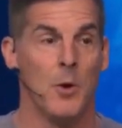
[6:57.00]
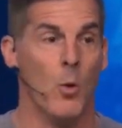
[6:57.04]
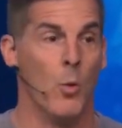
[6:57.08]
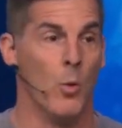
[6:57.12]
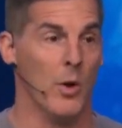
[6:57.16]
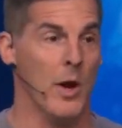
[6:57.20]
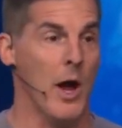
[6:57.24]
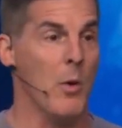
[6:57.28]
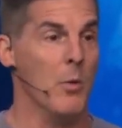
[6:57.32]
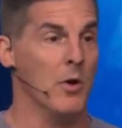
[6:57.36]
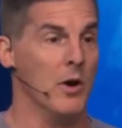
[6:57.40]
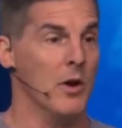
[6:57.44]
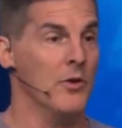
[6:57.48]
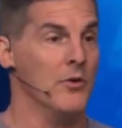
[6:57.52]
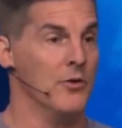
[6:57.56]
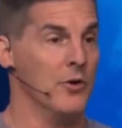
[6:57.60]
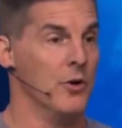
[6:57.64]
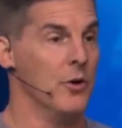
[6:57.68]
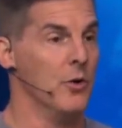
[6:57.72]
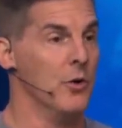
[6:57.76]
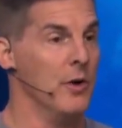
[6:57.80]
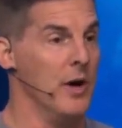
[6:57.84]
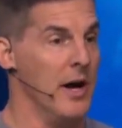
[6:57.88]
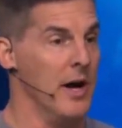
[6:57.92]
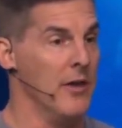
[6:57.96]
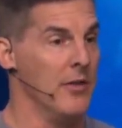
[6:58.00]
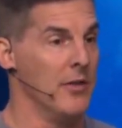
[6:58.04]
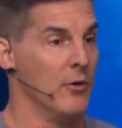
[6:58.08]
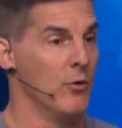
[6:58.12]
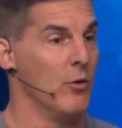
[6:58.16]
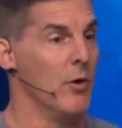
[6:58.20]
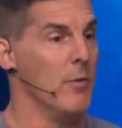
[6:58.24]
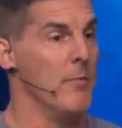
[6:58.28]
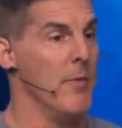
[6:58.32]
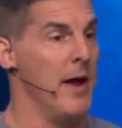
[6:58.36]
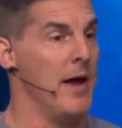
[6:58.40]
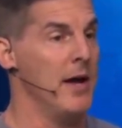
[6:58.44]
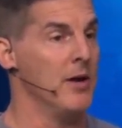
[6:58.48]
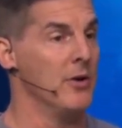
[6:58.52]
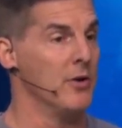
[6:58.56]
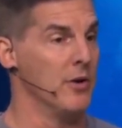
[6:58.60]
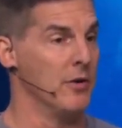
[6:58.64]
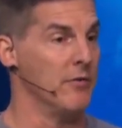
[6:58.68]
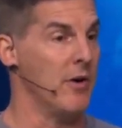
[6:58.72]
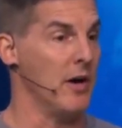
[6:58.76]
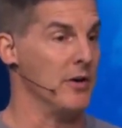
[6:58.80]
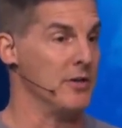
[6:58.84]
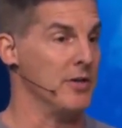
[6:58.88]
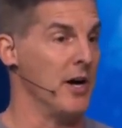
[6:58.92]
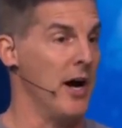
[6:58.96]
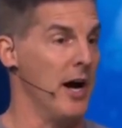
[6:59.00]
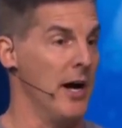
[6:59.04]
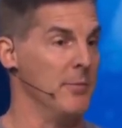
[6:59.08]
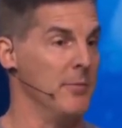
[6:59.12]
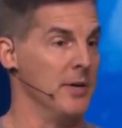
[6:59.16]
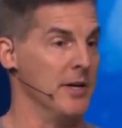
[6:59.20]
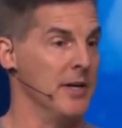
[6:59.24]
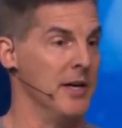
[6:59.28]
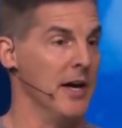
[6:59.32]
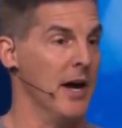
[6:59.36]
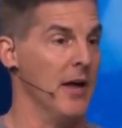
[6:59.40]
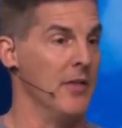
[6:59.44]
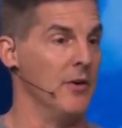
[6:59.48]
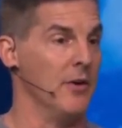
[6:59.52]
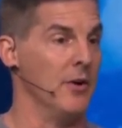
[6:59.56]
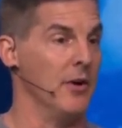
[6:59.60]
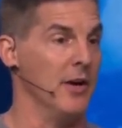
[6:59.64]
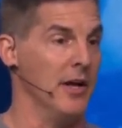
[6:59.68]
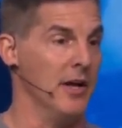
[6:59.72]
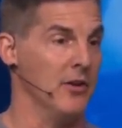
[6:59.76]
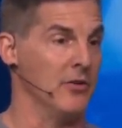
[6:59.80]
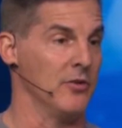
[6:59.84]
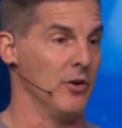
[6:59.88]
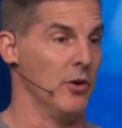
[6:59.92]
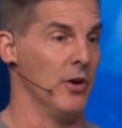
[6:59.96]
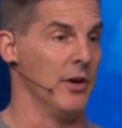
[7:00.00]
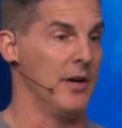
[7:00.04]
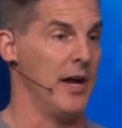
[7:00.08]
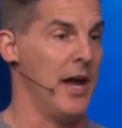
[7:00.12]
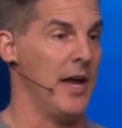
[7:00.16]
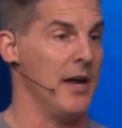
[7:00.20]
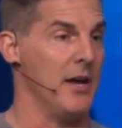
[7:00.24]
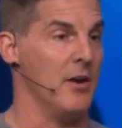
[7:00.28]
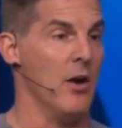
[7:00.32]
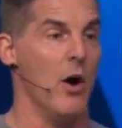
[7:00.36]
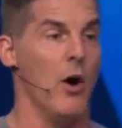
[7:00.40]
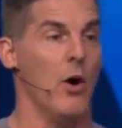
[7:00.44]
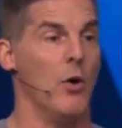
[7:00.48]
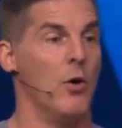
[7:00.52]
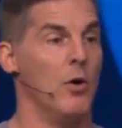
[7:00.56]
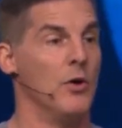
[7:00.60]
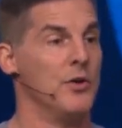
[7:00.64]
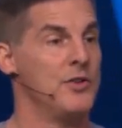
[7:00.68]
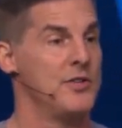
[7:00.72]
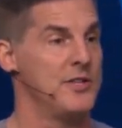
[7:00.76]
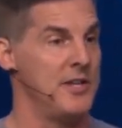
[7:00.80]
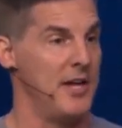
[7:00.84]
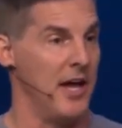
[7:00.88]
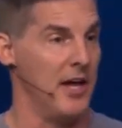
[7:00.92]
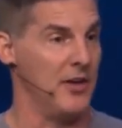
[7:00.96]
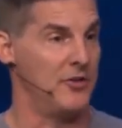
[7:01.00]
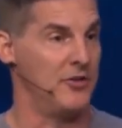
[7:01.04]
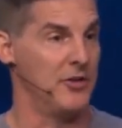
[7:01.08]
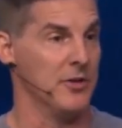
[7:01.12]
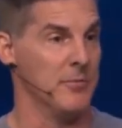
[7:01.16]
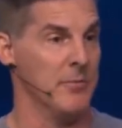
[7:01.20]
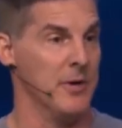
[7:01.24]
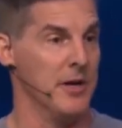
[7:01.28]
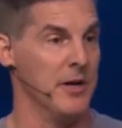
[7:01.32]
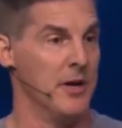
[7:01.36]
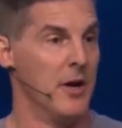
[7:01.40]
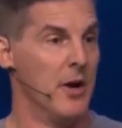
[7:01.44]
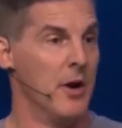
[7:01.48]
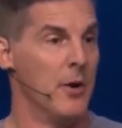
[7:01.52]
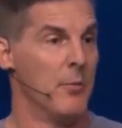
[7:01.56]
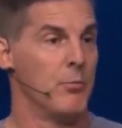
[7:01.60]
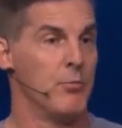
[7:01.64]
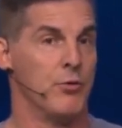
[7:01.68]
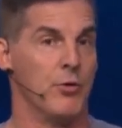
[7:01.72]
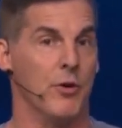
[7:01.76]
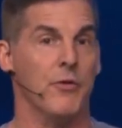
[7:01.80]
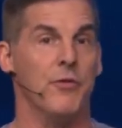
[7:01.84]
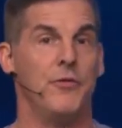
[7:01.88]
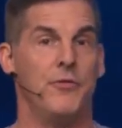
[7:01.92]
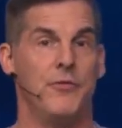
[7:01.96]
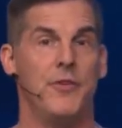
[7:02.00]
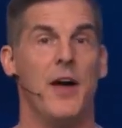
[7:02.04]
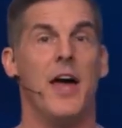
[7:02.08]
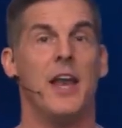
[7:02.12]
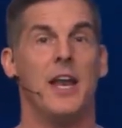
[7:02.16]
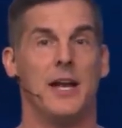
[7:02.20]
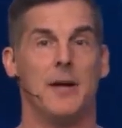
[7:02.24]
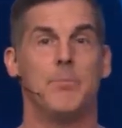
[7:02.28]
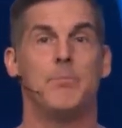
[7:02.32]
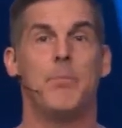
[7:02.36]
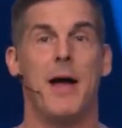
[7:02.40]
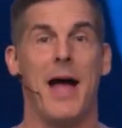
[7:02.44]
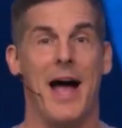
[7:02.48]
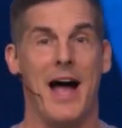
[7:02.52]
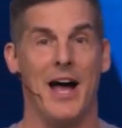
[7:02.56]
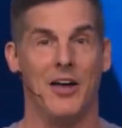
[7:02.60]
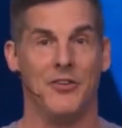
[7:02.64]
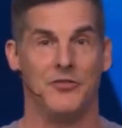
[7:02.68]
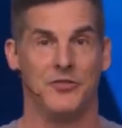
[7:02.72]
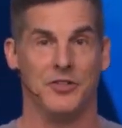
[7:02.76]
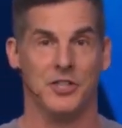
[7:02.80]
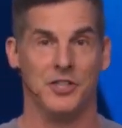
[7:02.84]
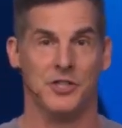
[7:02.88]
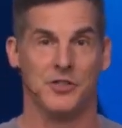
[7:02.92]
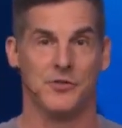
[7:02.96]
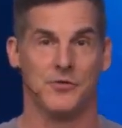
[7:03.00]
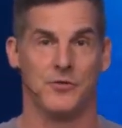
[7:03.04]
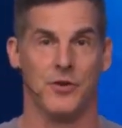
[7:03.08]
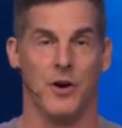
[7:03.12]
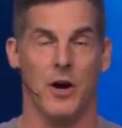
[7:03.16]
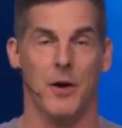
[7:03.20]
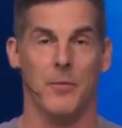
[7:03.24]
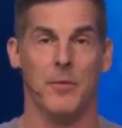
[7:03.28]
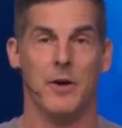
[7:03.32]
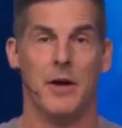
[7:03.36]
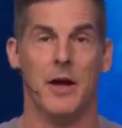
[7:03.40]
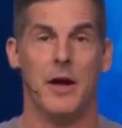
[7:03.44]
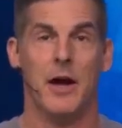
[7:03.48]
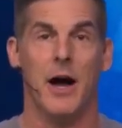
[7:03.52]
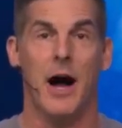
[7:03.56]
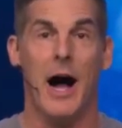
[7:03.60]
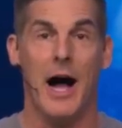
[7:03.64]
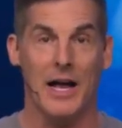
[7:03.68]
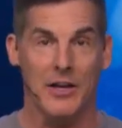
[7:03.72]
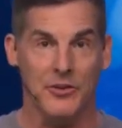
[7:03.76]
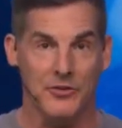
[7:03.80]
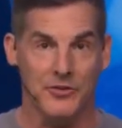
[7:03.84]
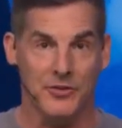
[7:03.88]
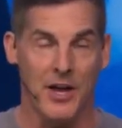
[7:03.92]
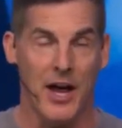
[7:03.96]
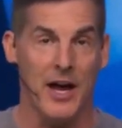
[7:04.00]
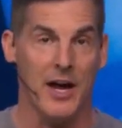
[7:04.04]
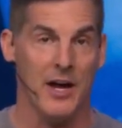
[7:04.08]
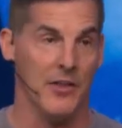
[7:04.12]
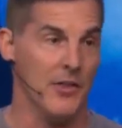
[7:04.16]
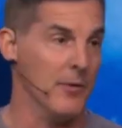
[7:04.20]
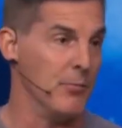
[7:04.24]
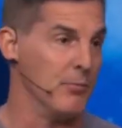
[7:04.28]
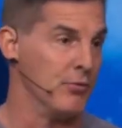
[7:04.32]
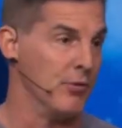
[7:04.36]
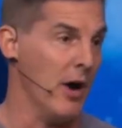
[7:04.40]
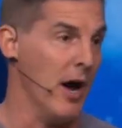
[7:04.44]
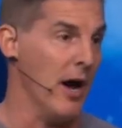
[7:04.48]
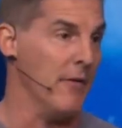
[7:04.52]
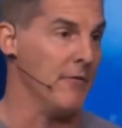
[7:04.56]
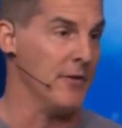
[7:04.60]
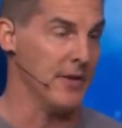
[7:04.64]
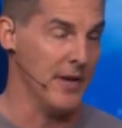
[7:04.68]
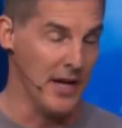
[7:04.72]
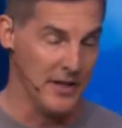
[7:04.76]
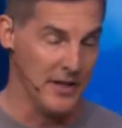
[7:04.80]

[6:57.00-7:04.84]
What I want to do in the remainder of our time together is look at an Old Testament prophetic passage from Isaiah the prophet,